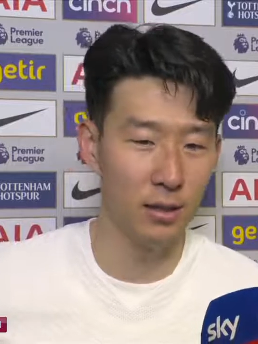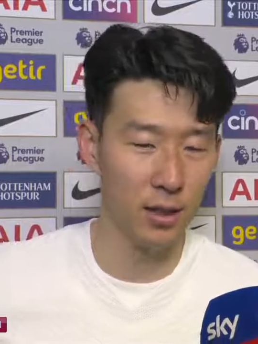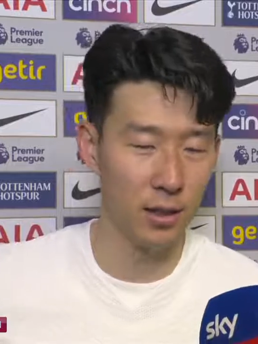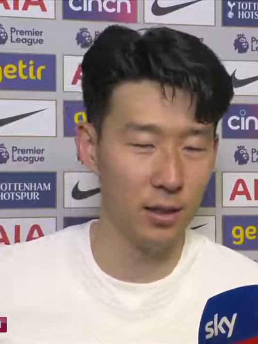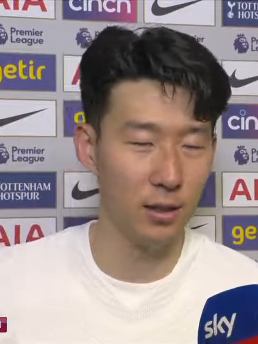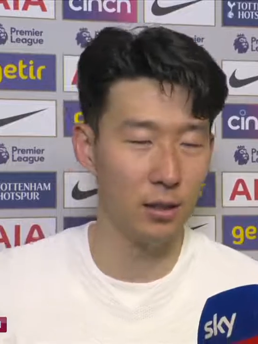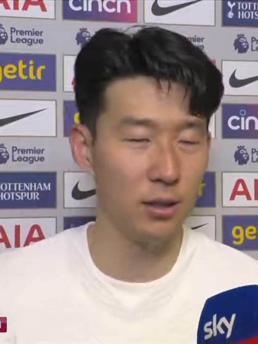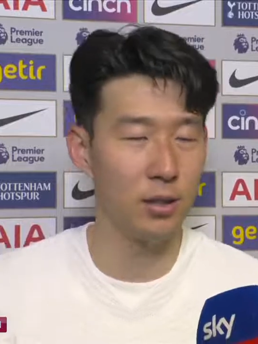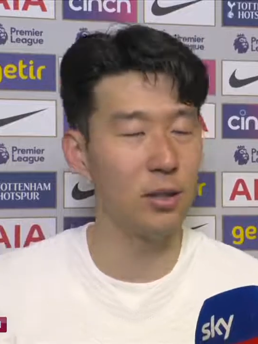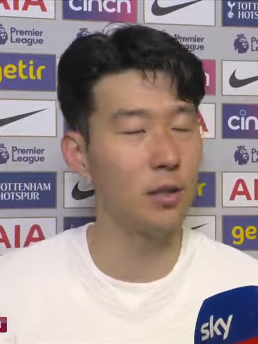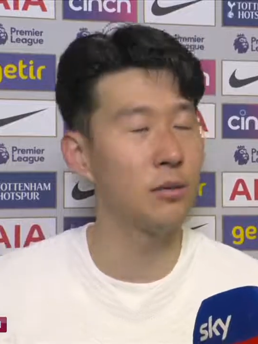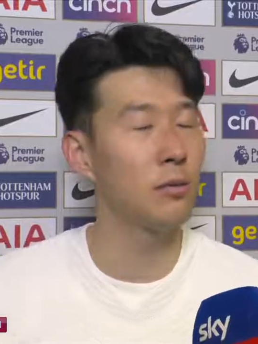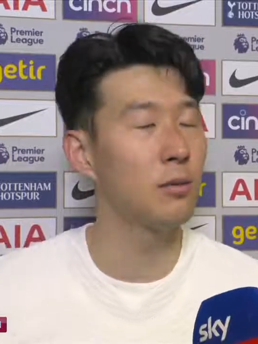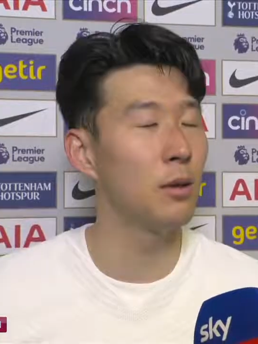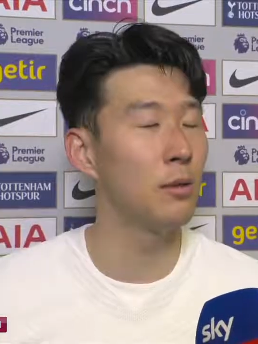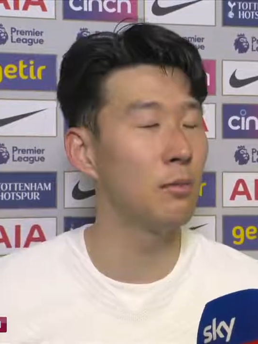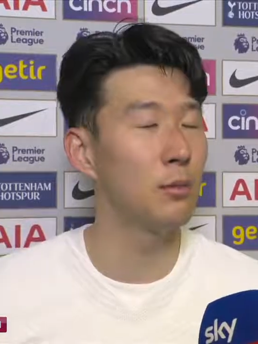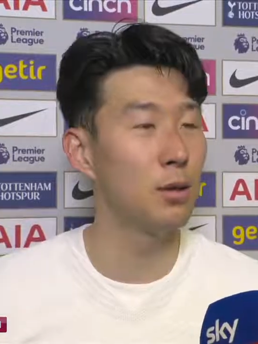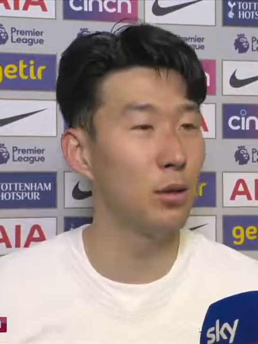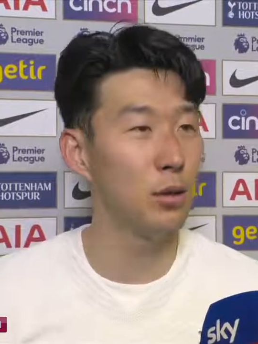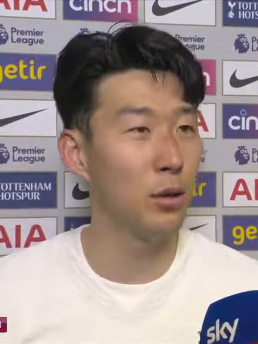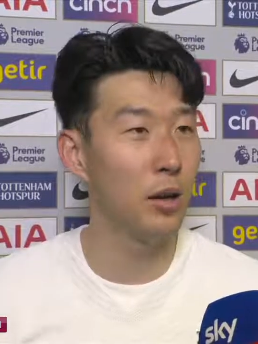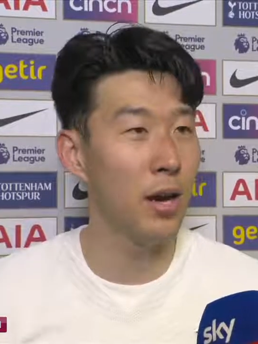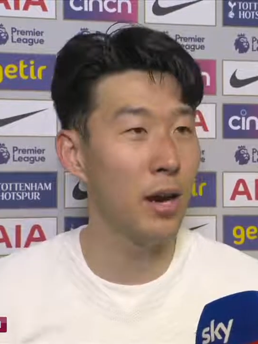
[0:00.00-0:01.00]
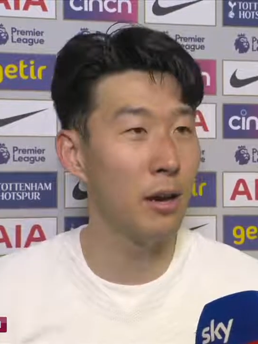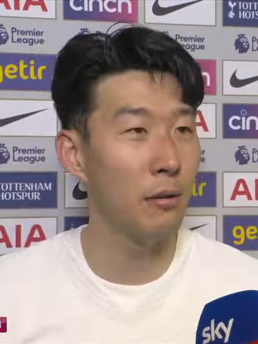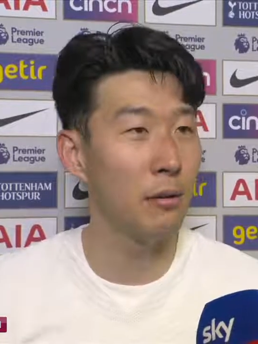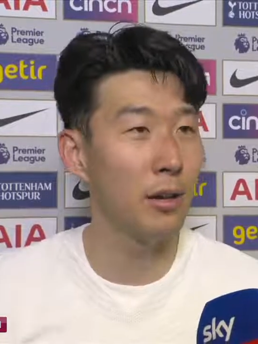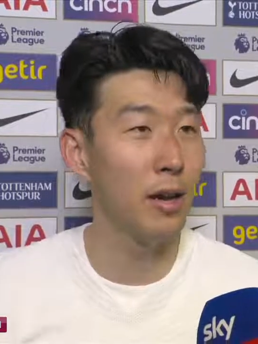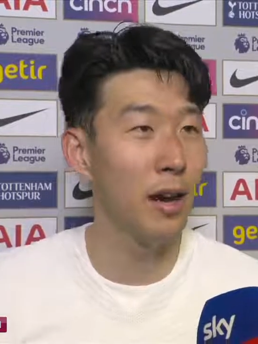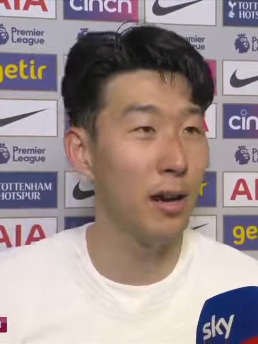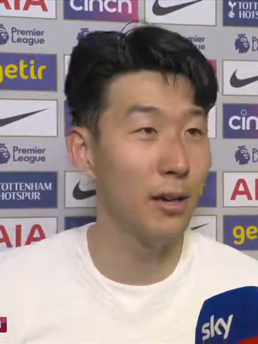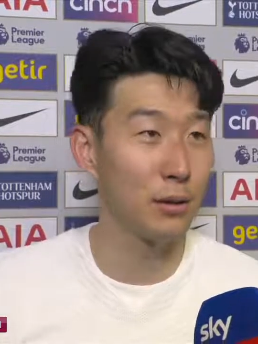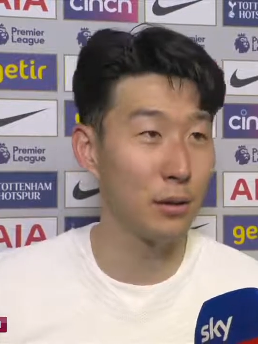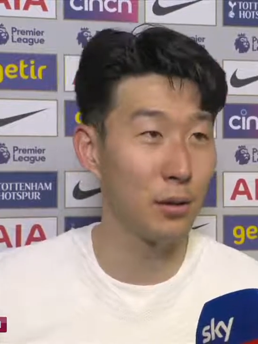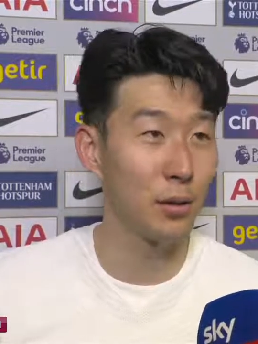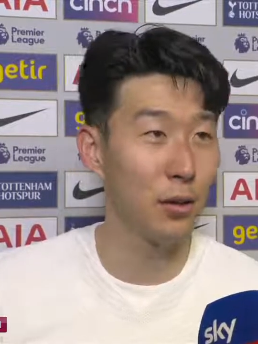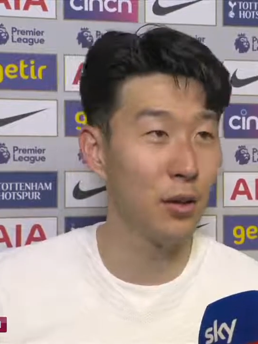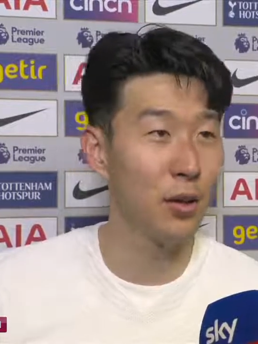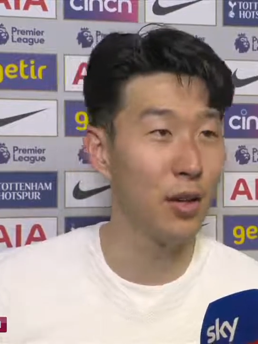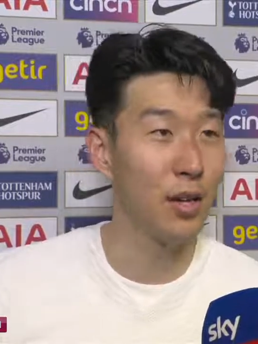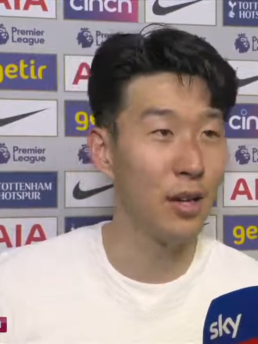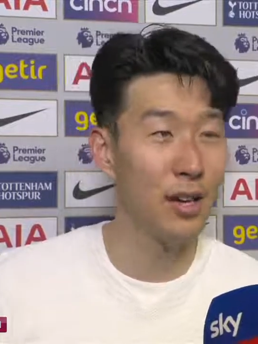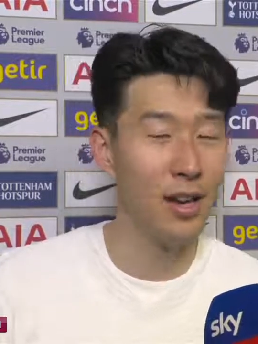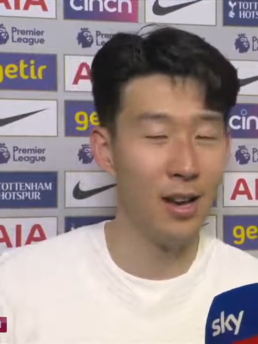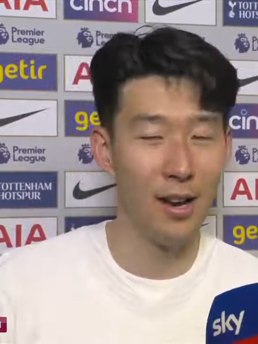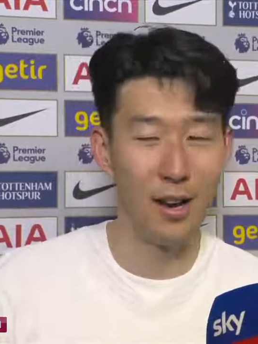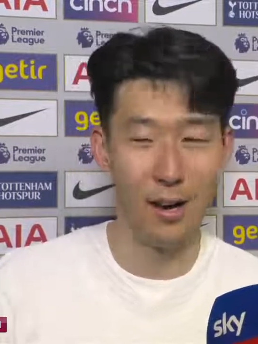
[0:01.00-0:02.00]
another assist from to Harry. Uh, so
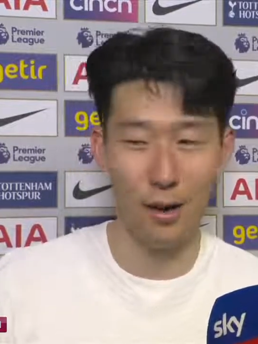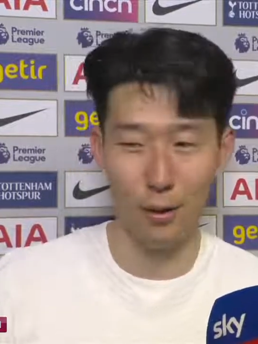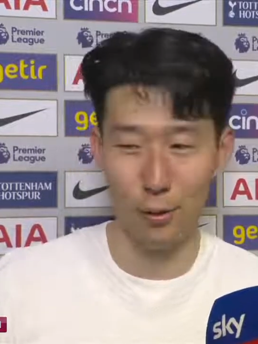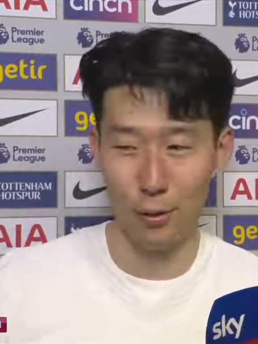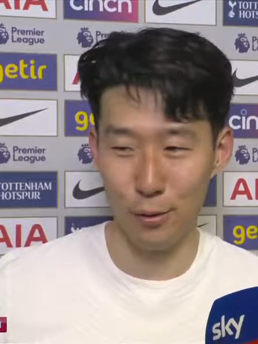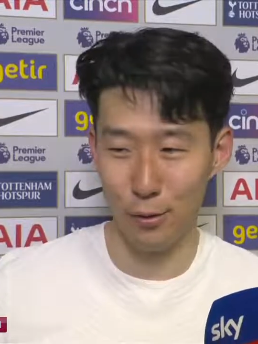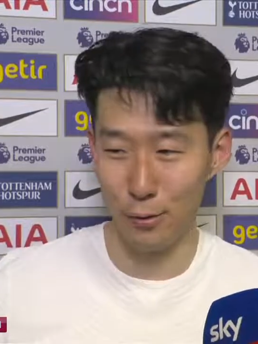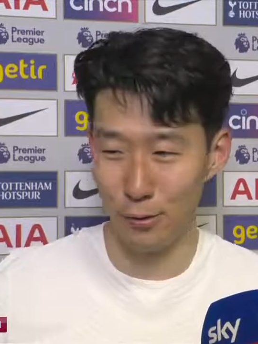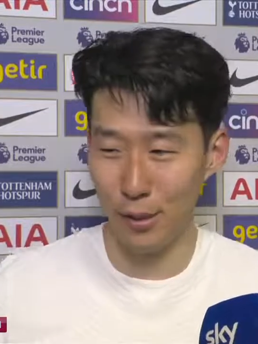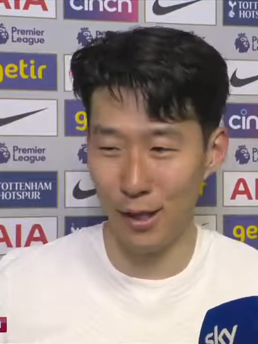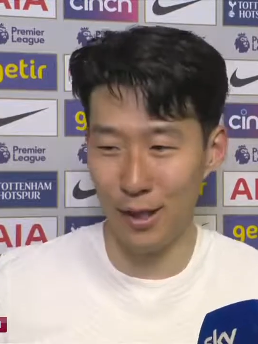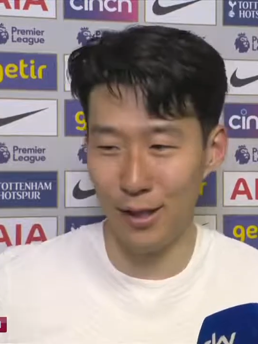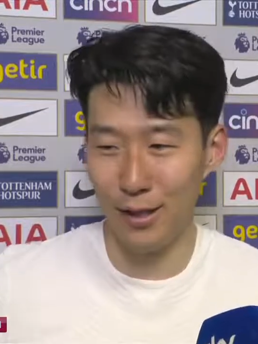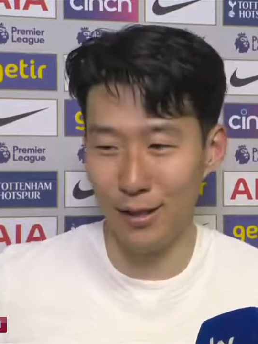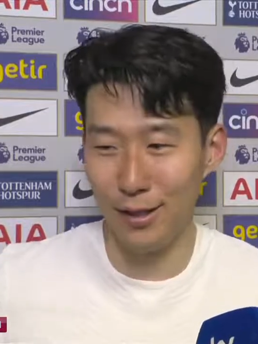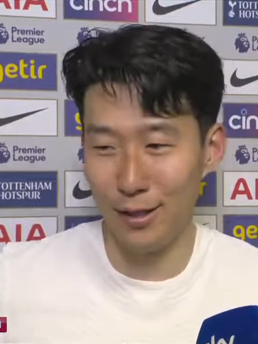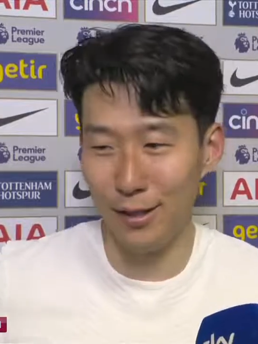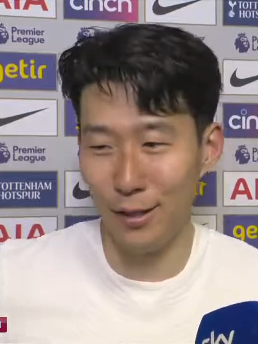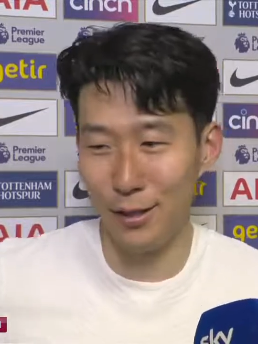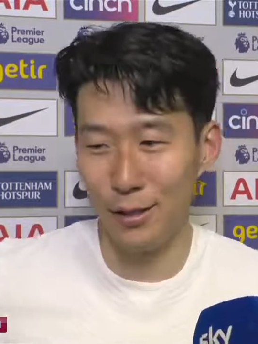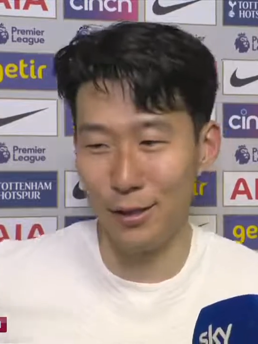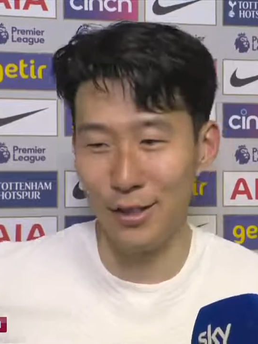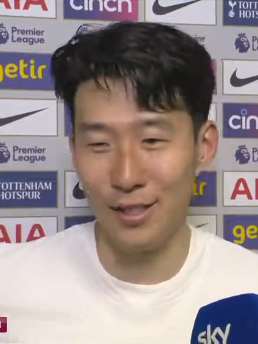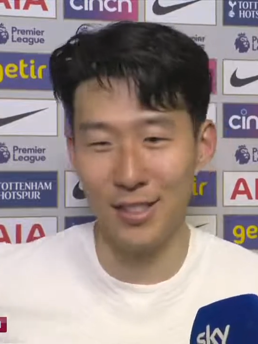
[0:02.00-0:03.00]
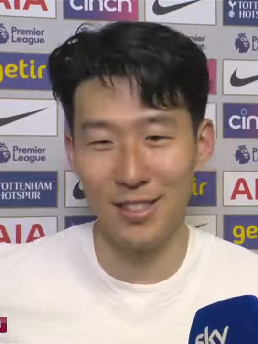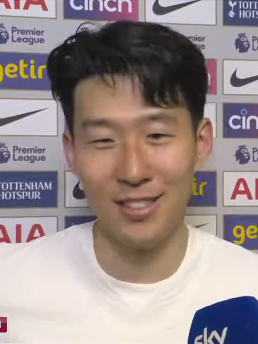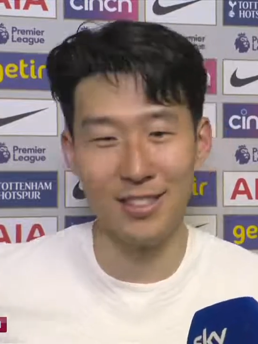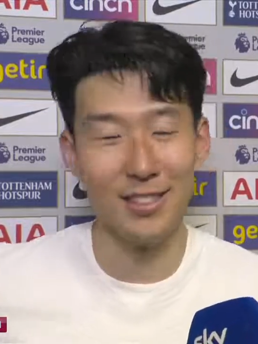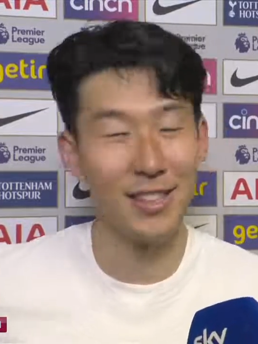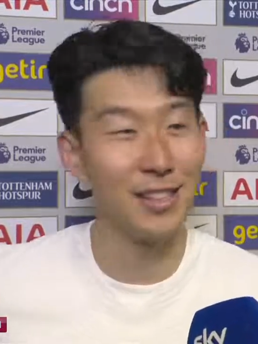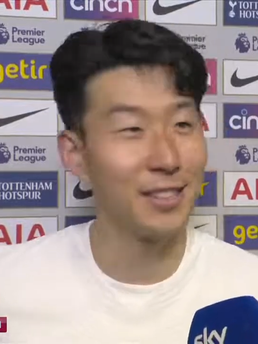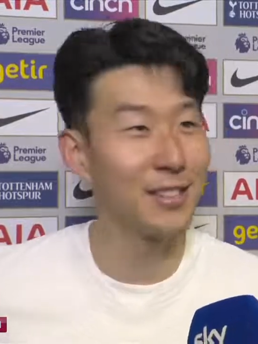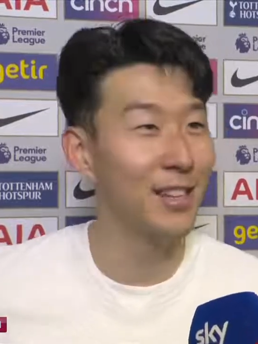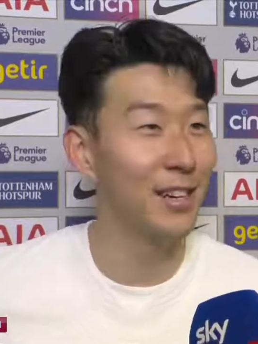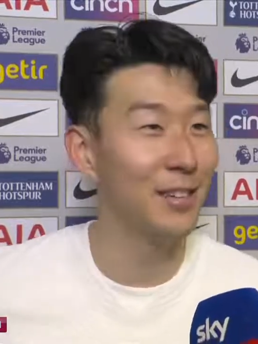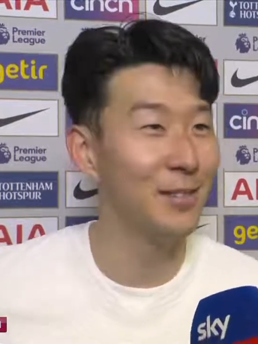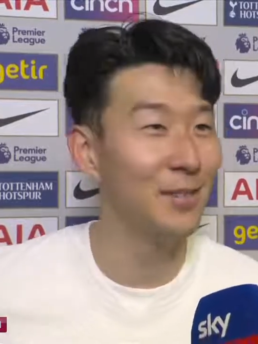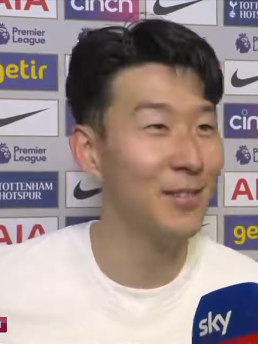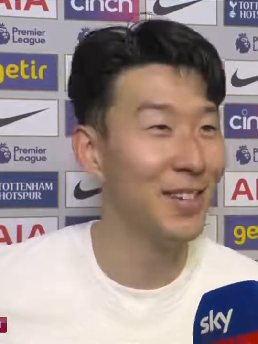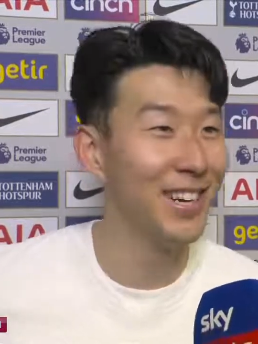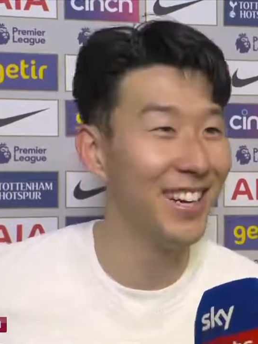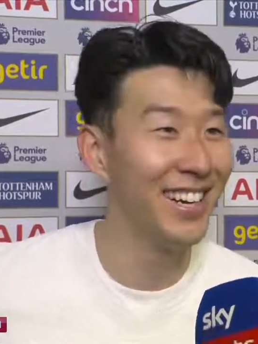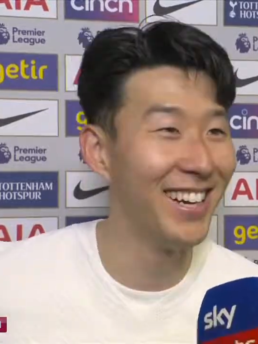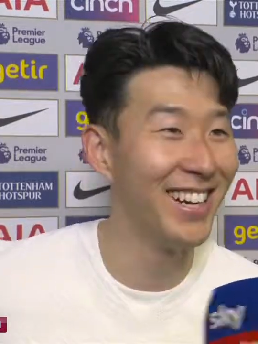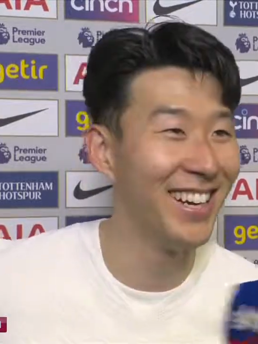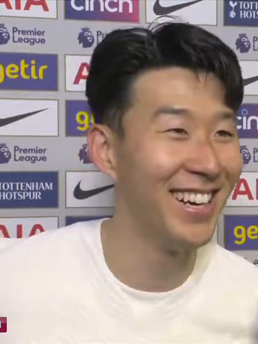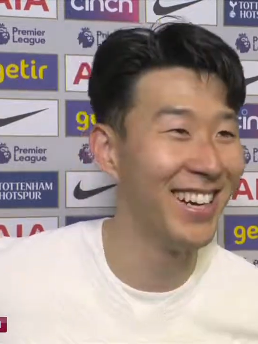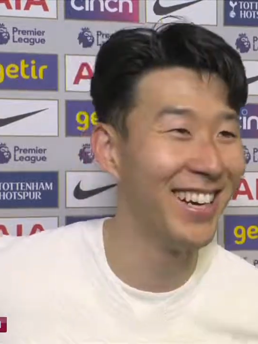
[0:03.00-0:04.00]
I want uh, another assist next time.
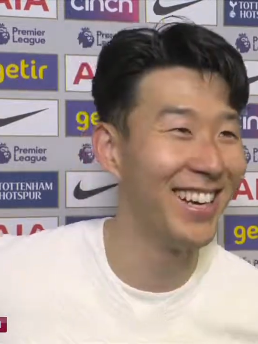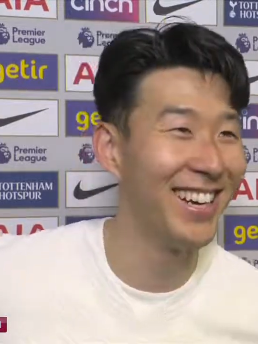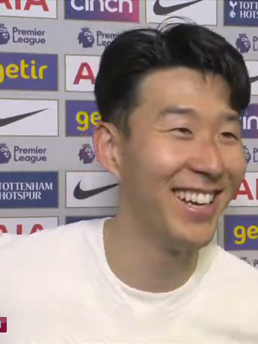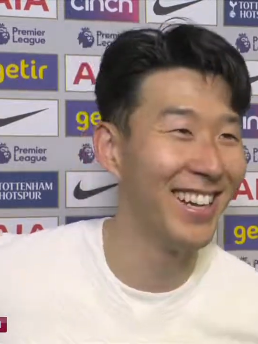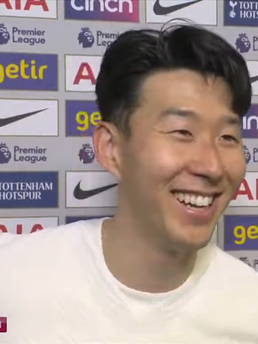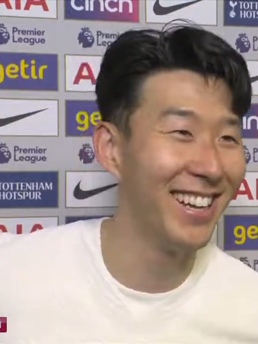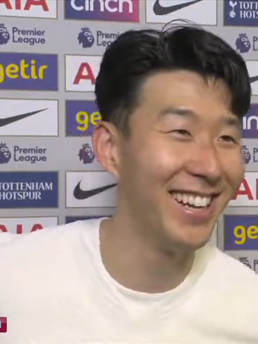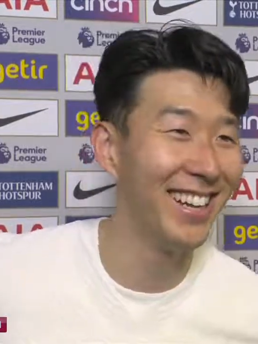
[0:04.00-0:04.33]
Well